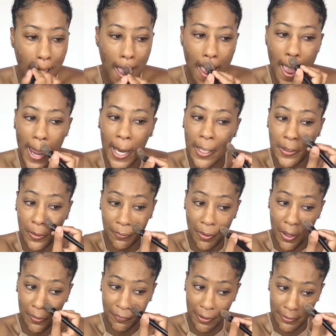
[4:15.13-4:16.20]
and the wrong
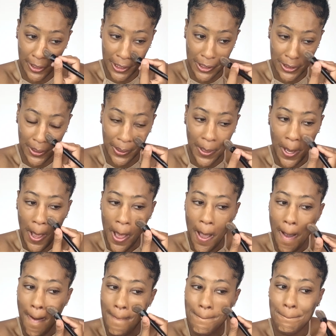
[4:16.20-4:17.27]
foundation.
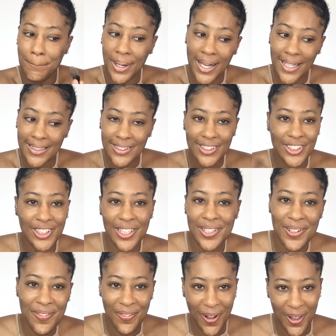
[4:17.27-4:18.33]
But she ended up
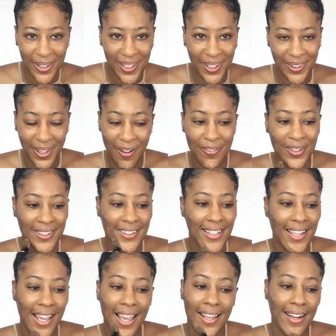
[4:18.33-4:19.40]
falling in love with it,
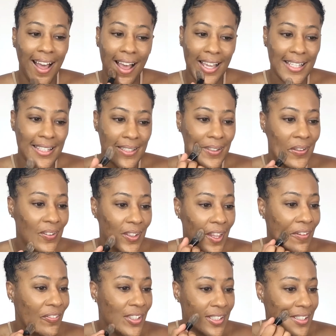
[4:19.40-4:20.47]
and I still love
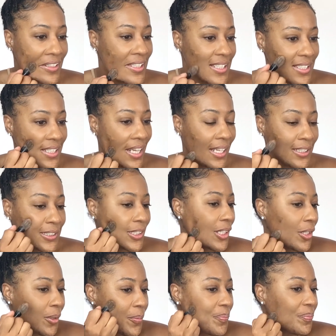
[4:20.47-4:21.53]
it to this day.
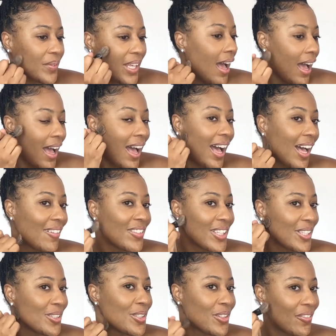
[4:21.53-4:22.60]
So I'm a
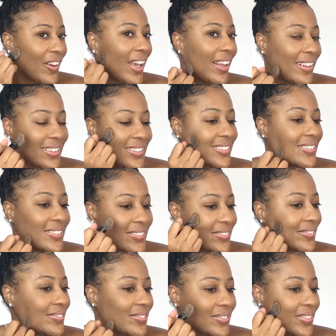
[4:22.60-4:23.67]
huge fan
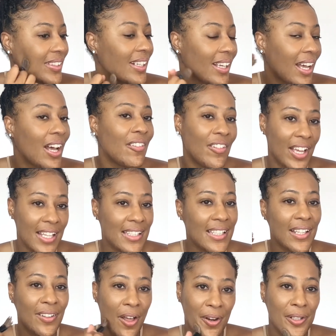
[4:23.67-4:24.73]
of Estee
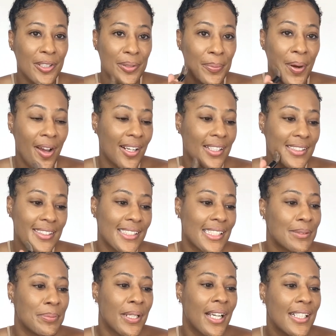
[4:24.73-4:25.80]
Lauder's products, just
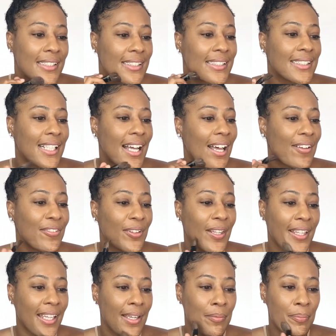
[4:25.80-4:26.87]
because I feel
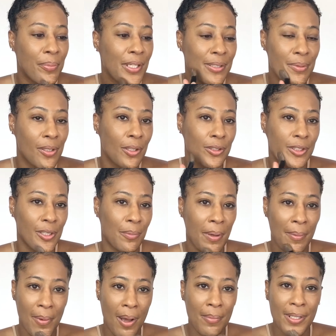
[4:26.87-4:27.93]
like it brings me closer to my
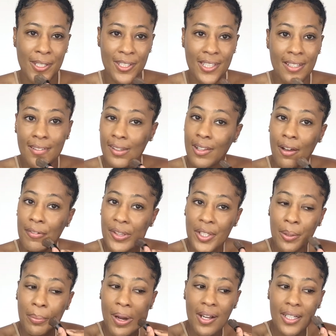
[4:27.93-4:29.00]
mom, and she loved their
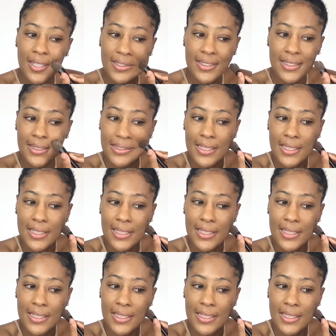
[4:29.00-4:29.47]
products.